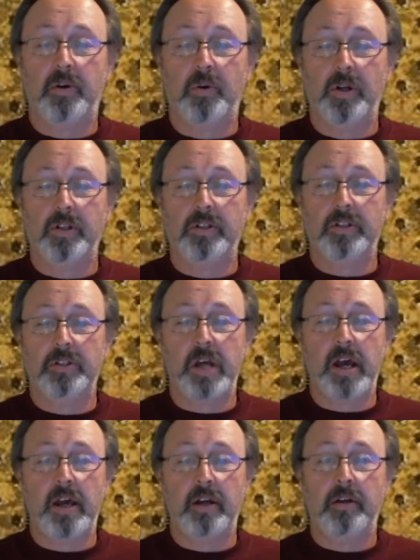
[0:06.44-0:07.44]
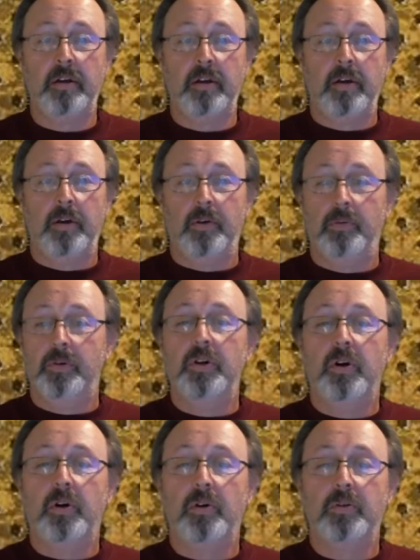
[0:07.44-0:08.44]
According to Jack, with
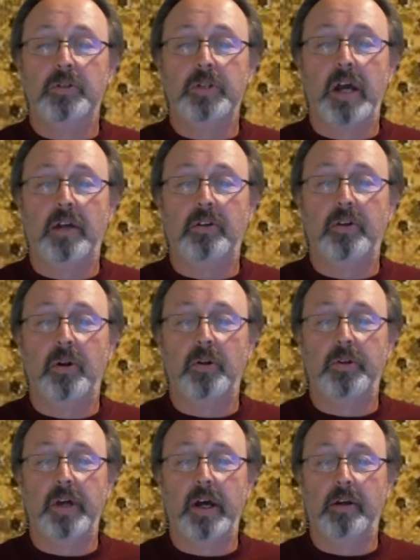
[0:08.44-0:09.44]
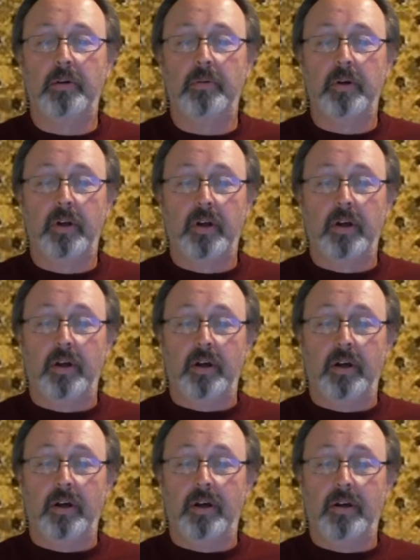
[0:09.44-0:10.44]
your host, Jack Toledano.
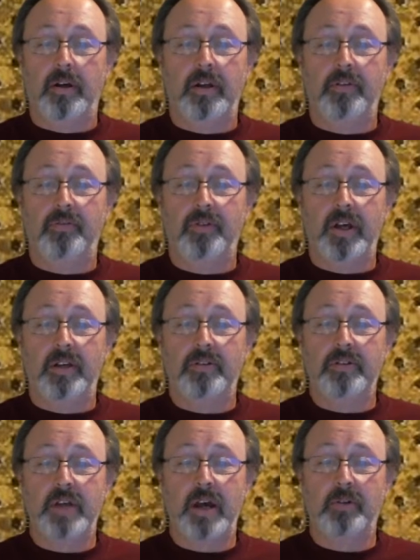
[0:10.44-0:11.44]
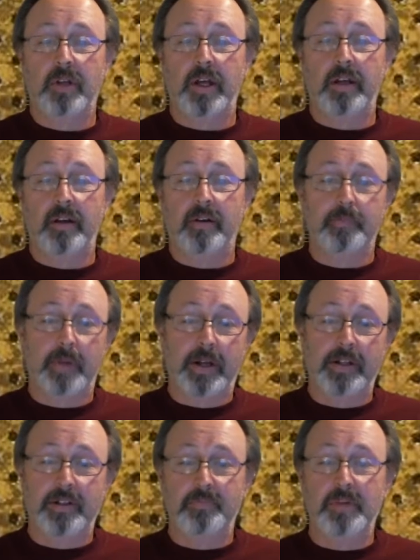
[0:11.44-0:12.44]
If I sound like
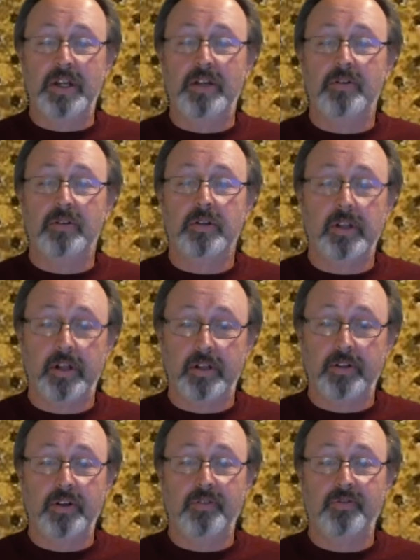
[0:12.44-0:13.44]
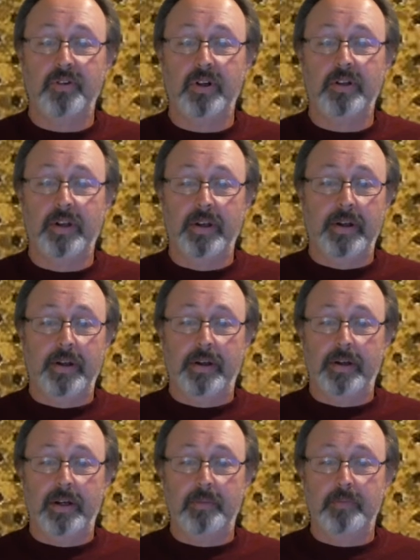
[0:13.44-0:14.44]
my demeanor is a little different,
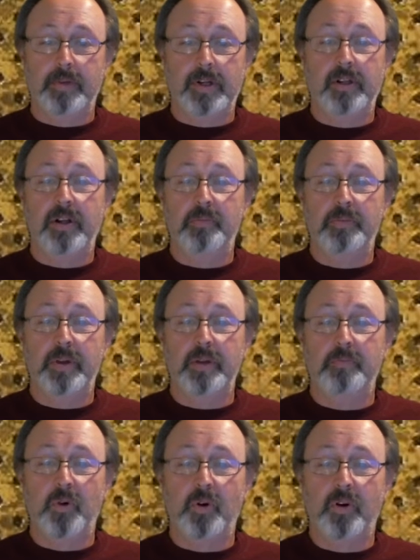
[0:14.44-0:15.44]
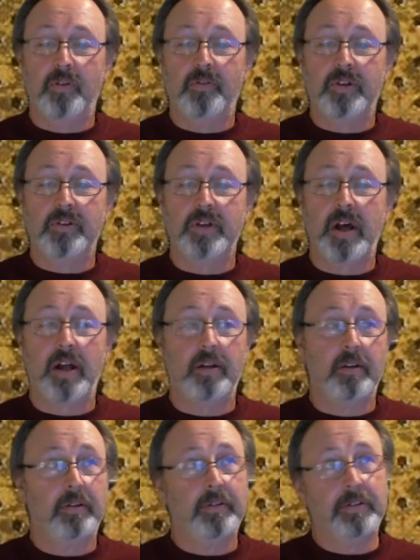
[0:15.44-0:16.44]
and I'm in a little bit more of a
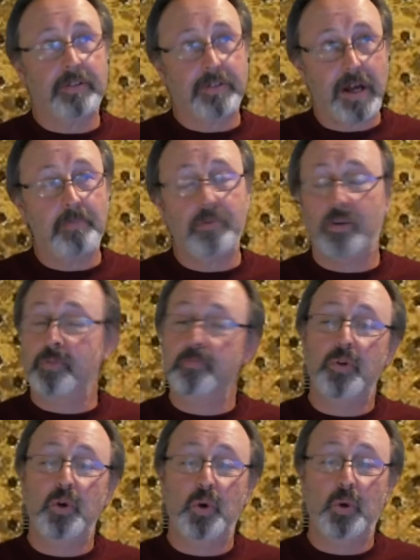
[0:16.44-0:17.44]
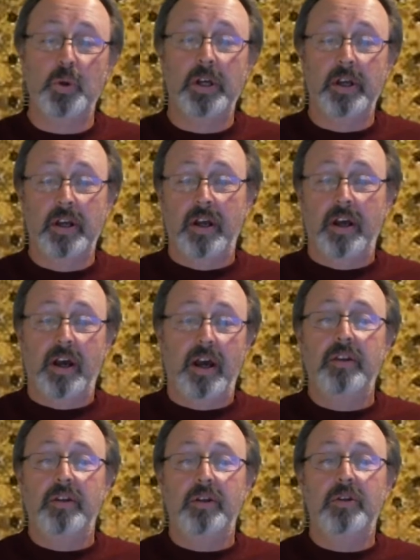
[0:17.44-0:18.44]
somber mood,
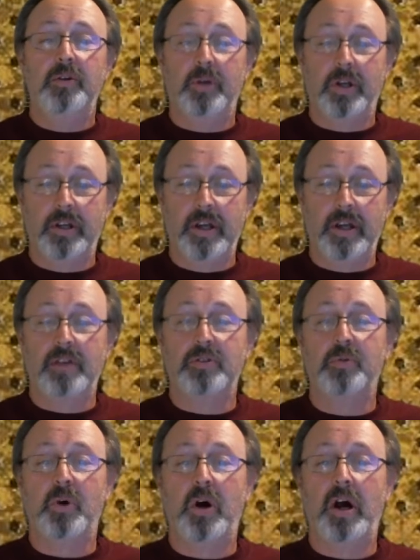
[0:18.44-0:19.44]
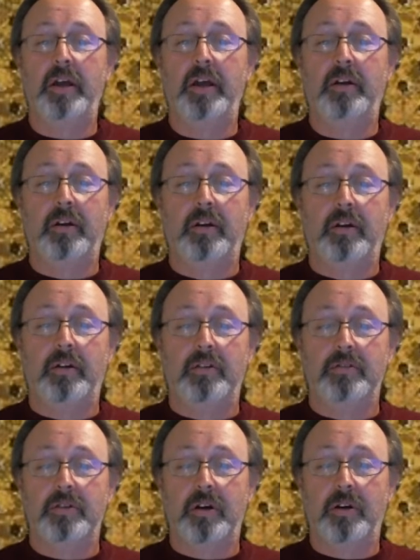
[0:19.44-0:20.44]
I think you can guess why.
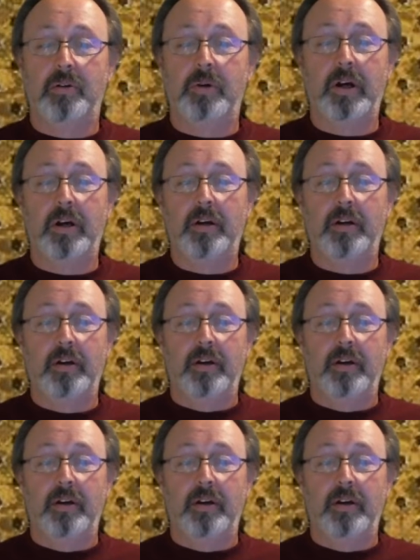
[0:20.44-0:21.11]
So,